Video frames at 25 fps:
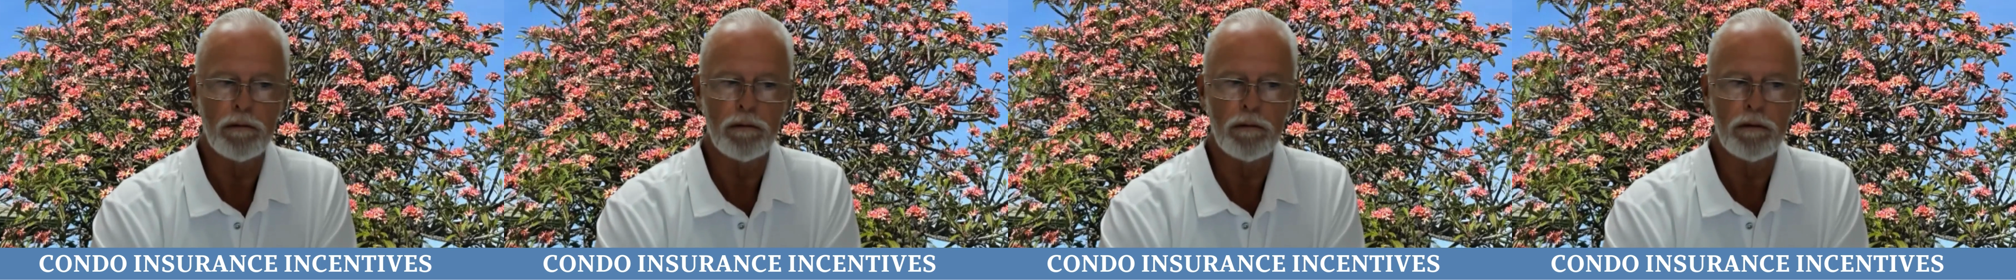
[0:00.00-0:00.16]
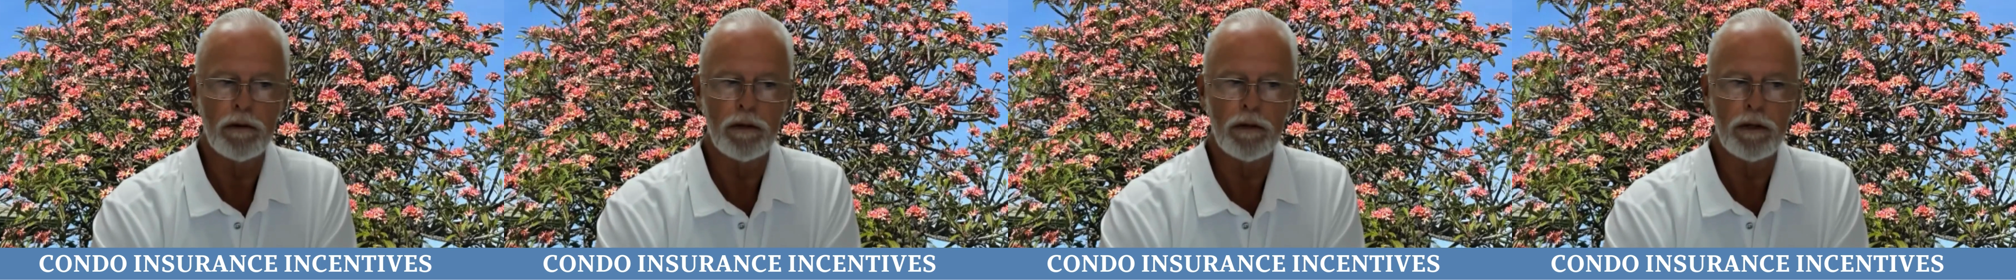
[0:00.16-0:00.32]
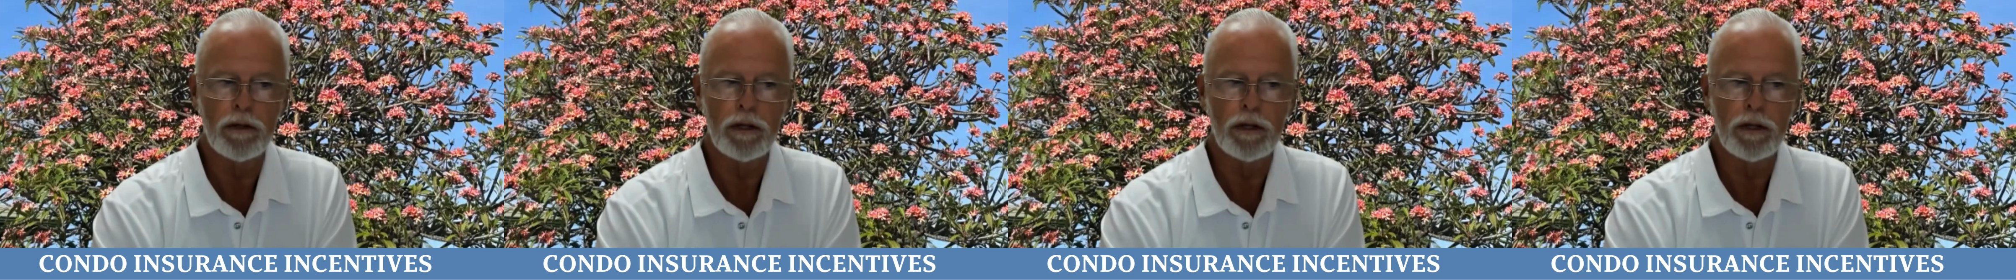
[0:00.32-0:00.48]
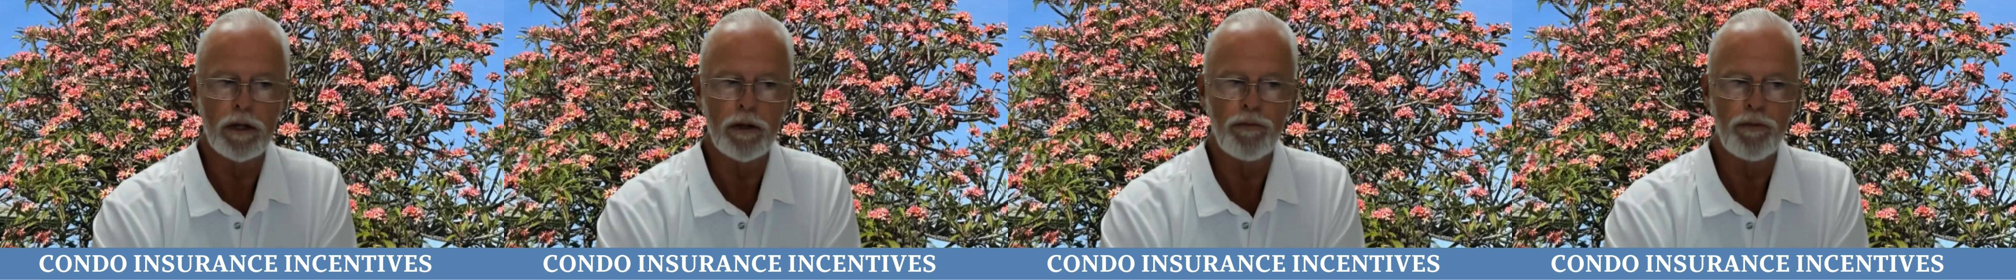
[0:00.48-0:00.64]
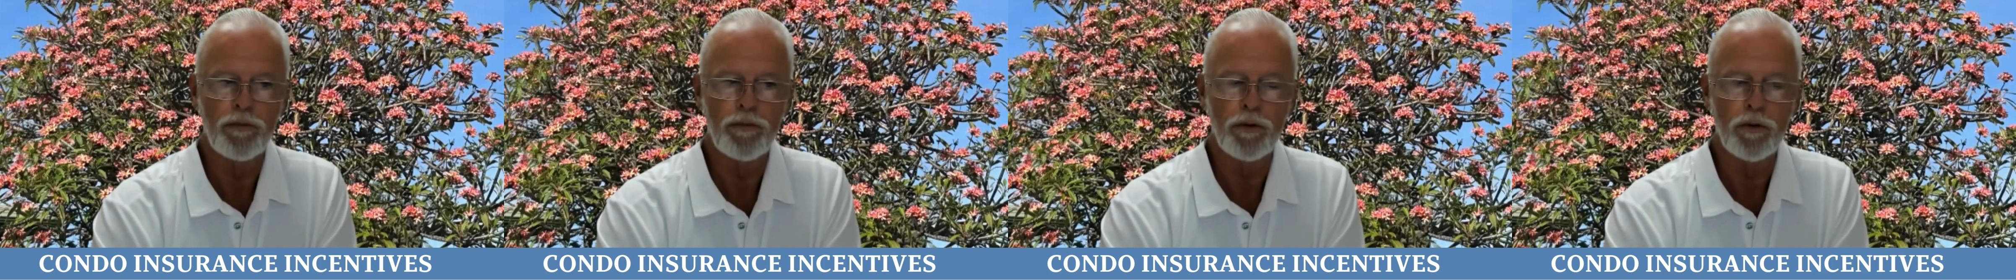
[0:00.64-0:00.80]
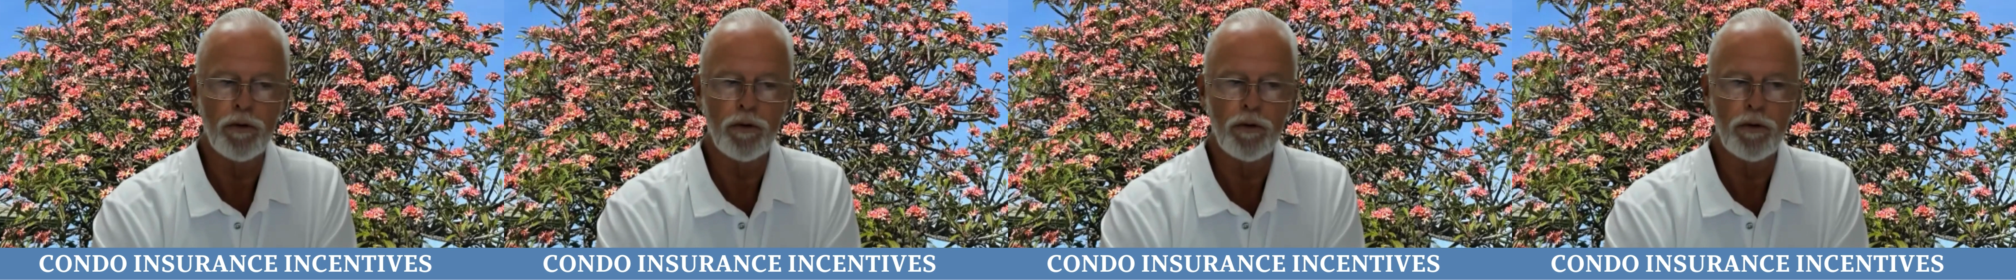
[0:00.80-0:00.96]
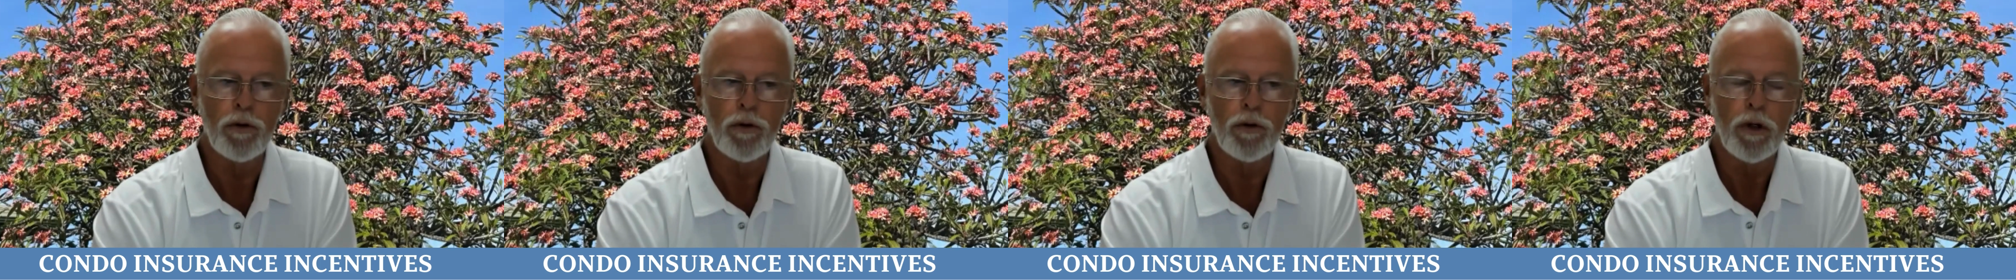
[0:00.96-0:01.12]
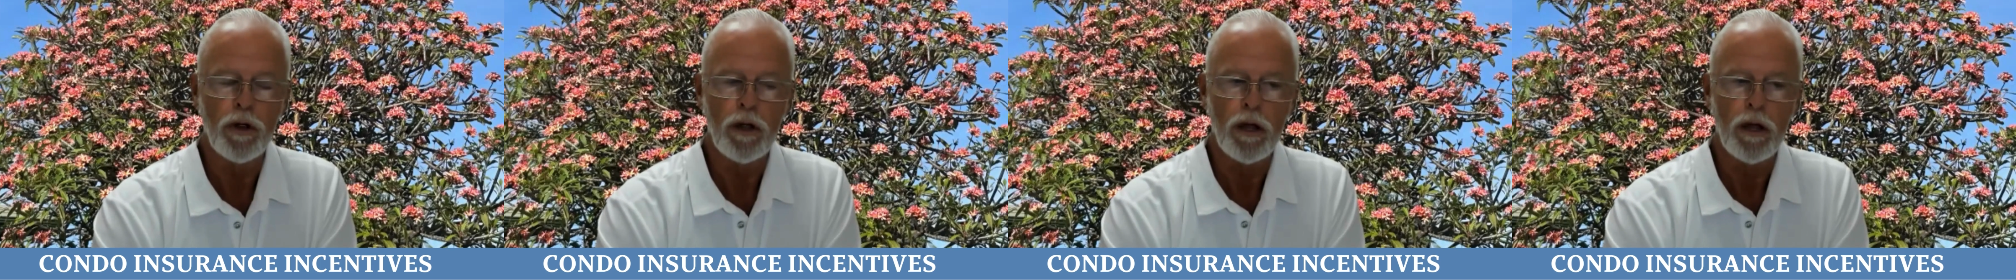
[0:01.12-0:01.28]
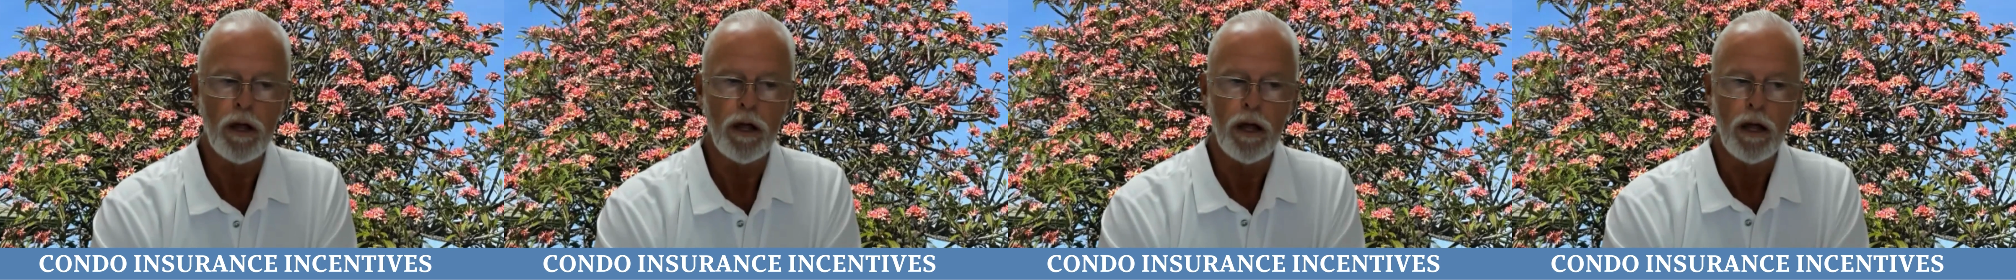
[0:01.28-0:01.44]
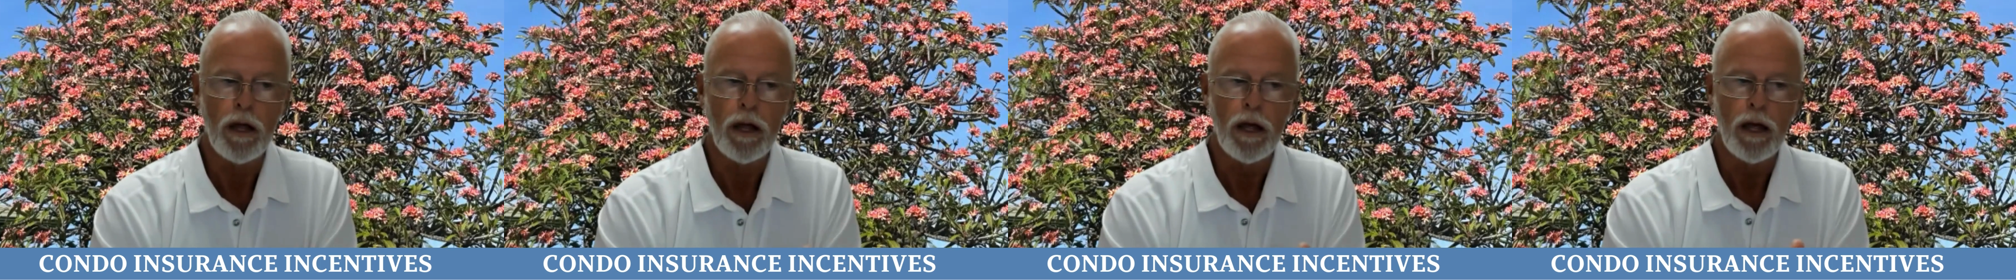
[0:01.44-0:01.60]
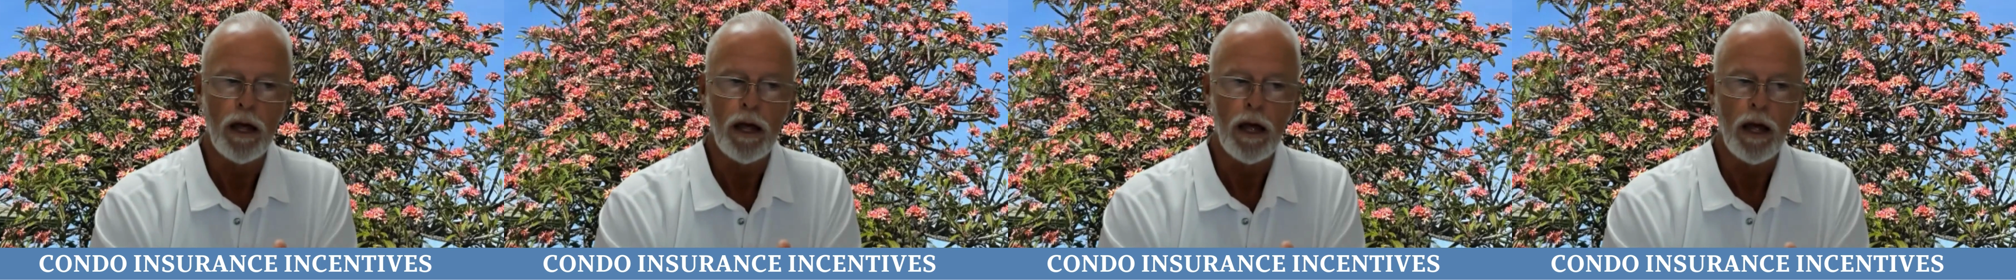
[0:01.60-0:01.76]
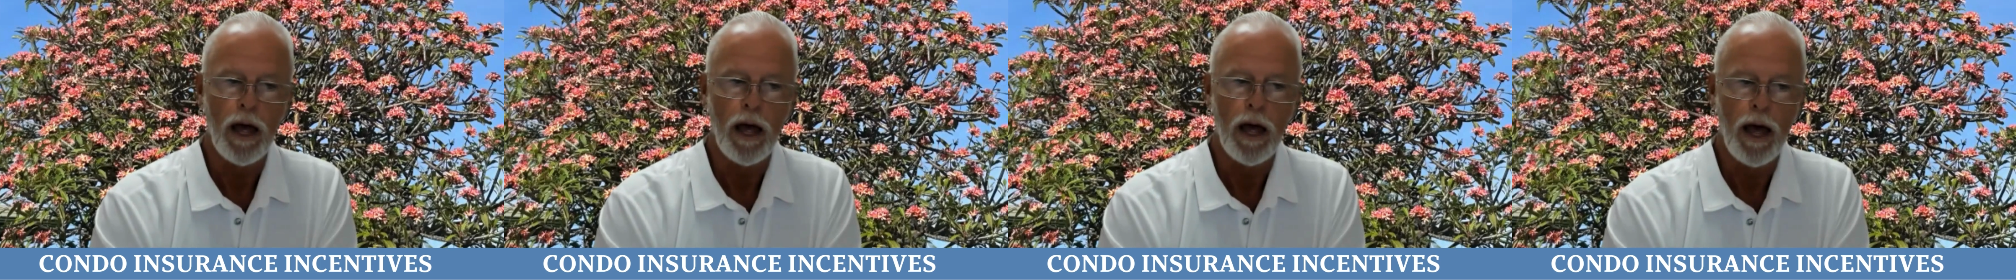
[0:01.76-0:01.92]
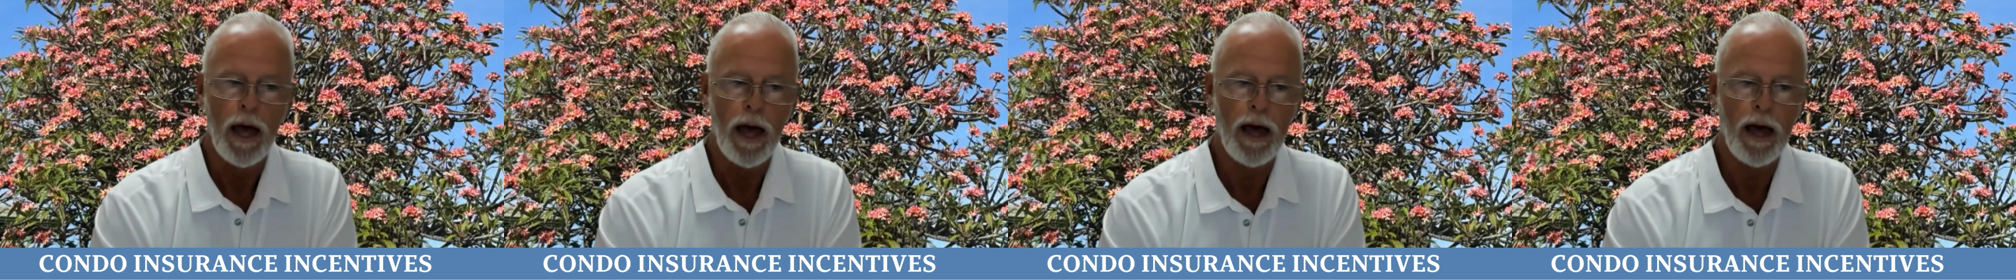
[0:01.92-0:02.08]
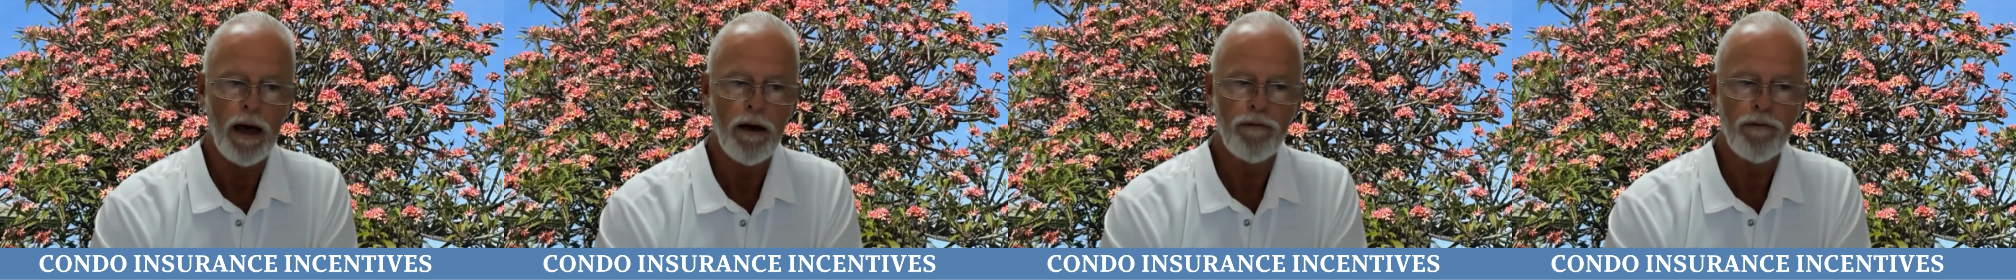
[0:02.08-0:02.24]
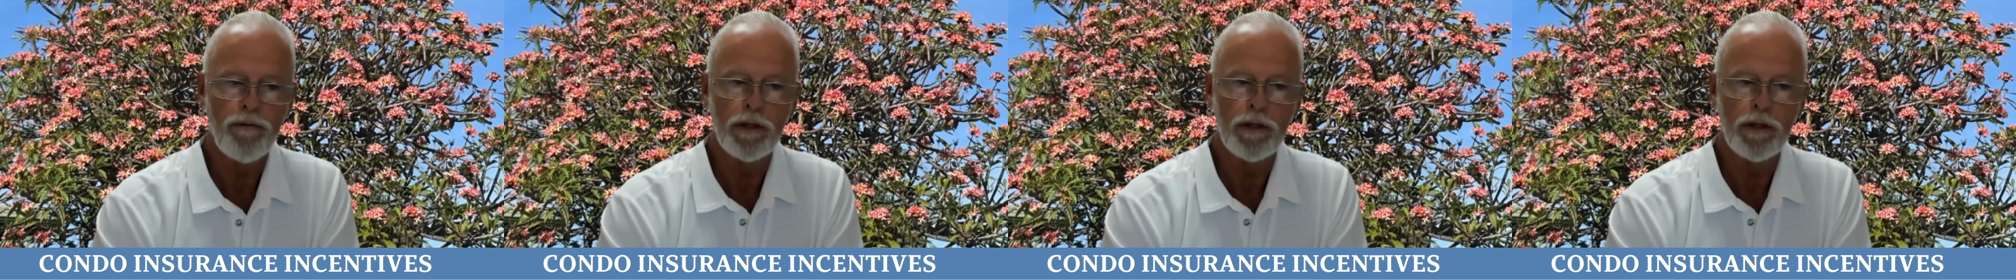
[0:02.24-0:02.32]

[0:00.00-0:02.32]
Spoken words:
if you have